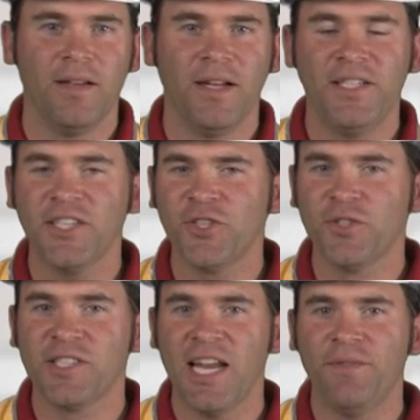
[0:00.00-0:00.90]

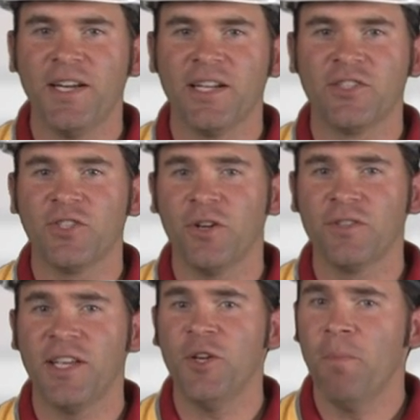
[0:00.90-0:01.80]
Additional safety
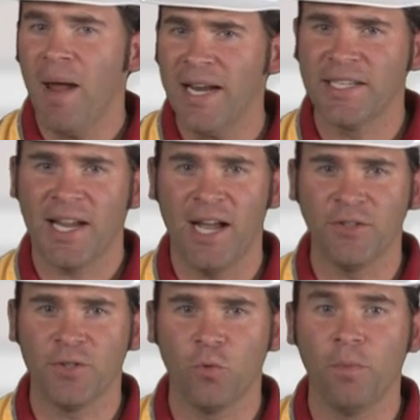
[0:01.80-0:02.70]
concerns that you may
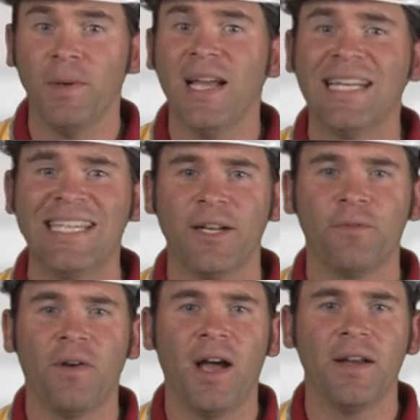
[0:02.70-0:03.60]
encounter will be
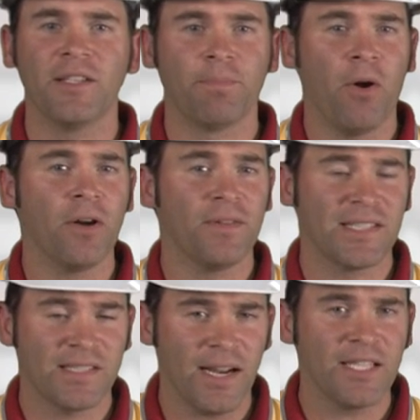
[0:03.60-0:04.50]
identified as part of a
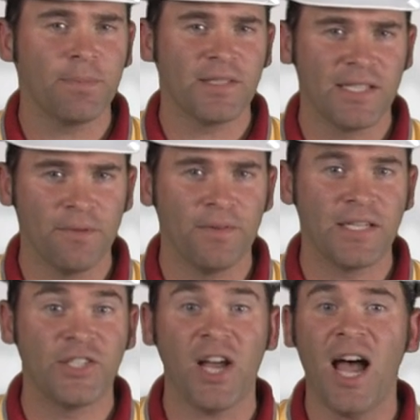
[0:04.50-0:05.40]

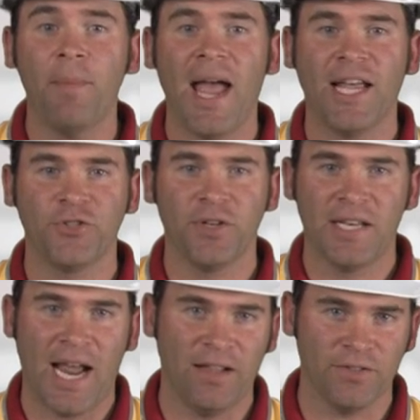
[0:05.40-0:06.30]
site-specific job hazard
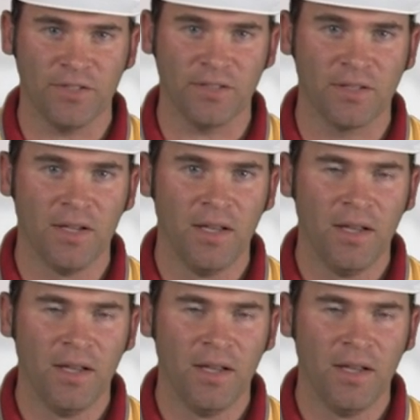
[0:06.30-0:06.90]
analysis